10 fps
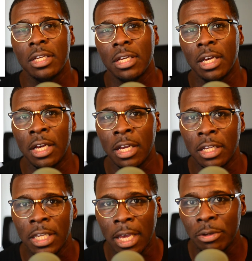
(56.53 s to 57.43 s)

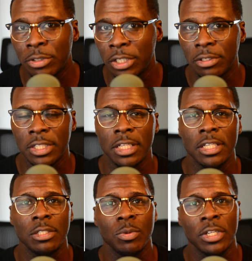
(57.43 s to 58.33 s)
Yahoo
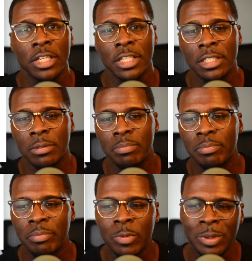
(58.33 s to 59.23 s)
GeoCities was
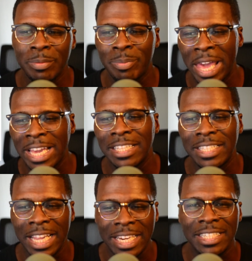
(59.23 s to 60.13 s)
back in the
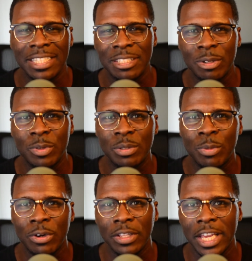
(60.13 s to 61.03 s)
90s. It was
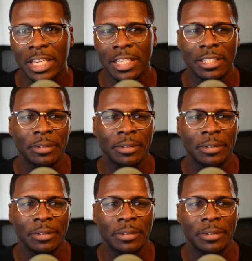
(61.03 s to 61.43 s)
more like a